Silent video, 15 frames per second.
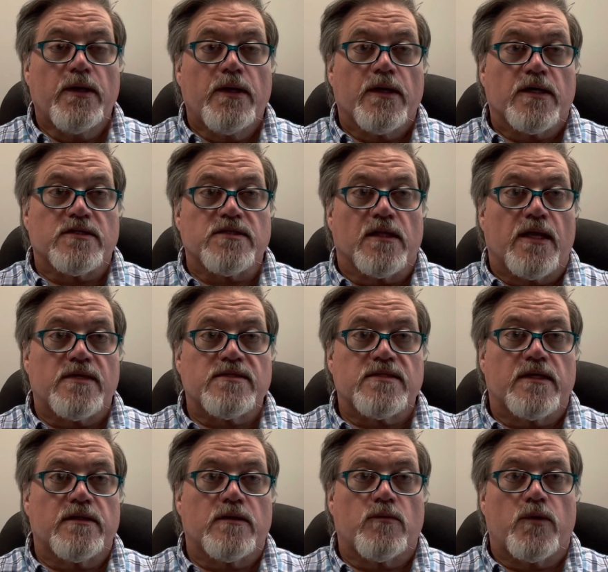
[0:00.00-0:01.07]
Because the last
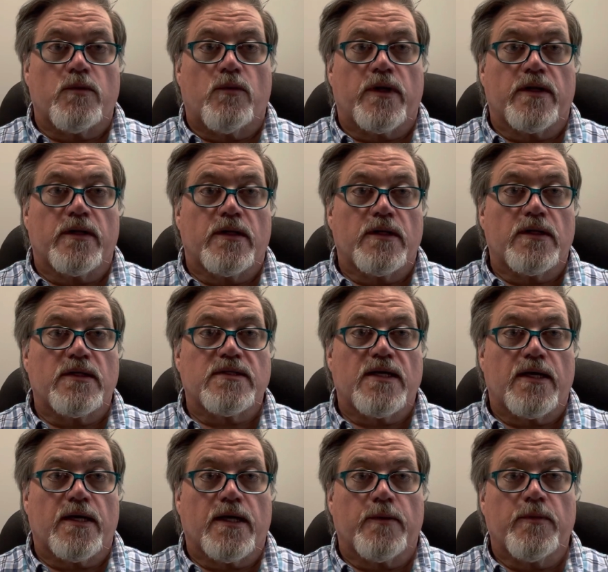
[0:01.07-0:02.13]
thing that we want at any
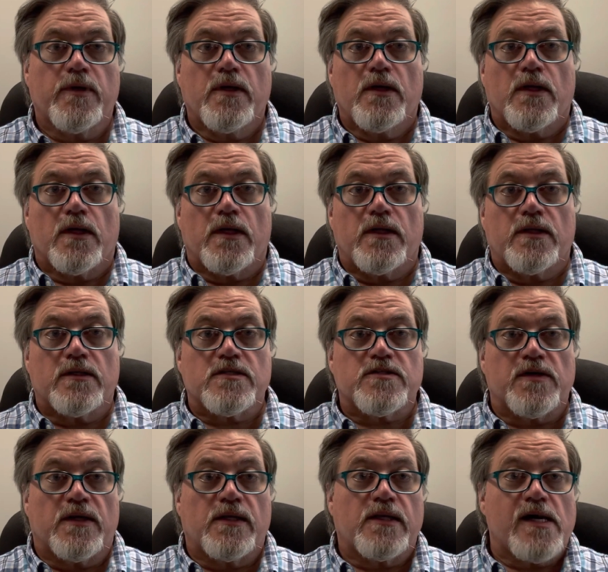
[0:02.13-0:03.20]
time is
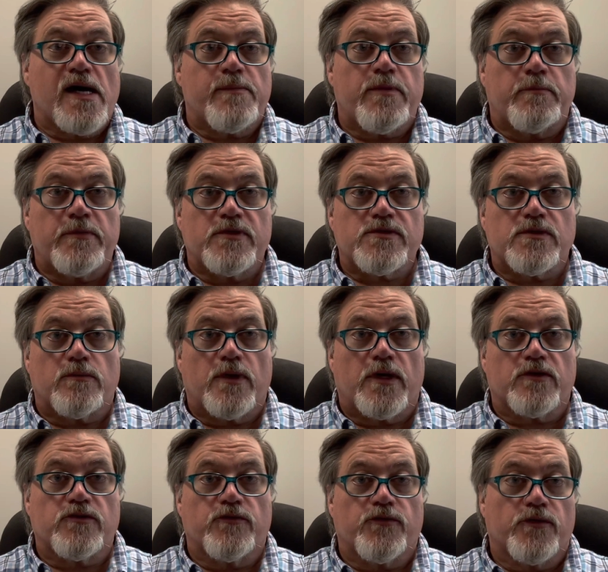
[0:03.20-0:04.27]
any type of
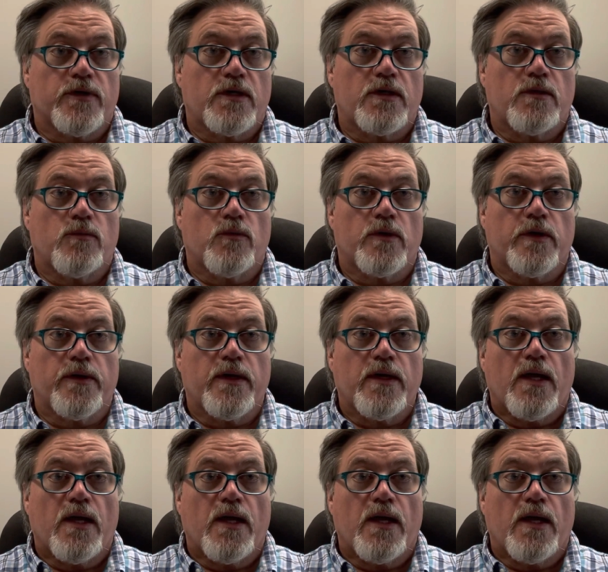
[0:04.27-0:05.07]
misdirection for anyone.